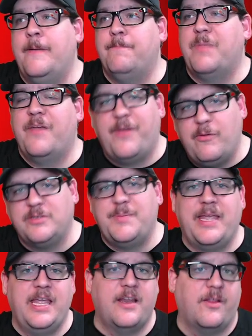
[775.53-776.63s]
if he was
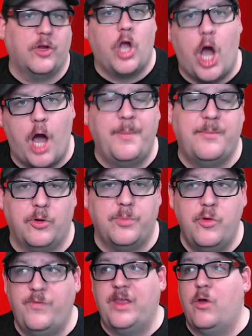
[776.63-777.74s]
making another comic book
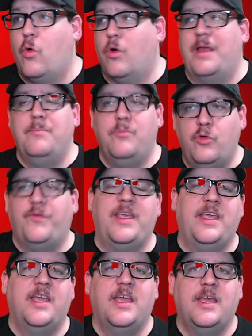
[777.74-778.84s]
movie or a
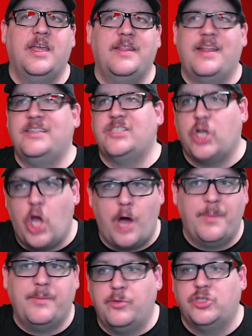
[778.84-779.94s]
movie that is a
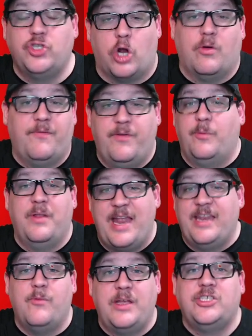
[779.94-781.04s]
comic book genre film in
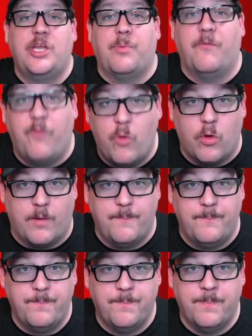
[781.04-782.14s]
any way, shape, or form.
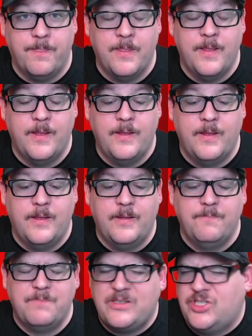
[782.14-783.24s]

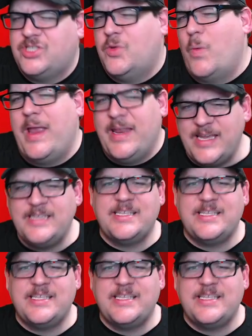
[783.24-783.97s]
That's just the way it is.